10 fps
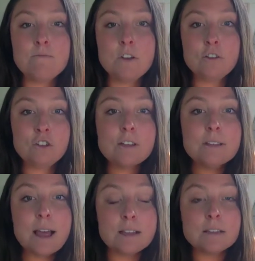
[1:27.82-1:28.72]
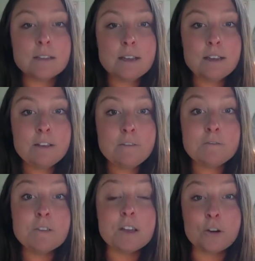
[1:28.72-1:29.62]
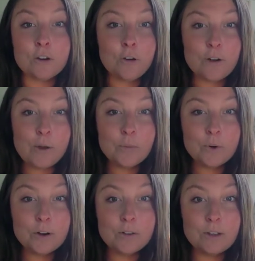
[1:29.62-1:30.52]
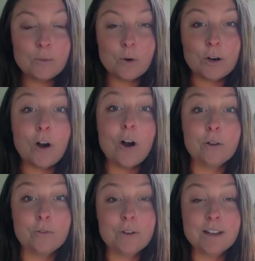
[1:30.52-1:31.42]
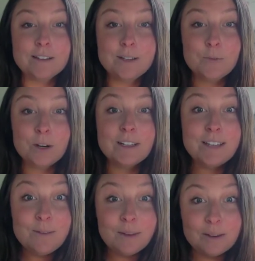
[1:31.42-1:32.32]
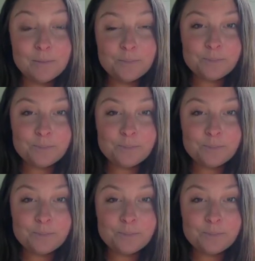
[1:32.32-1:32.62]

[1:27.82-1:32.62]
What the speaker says: there's just less fear around birth and more confidence and more excitement.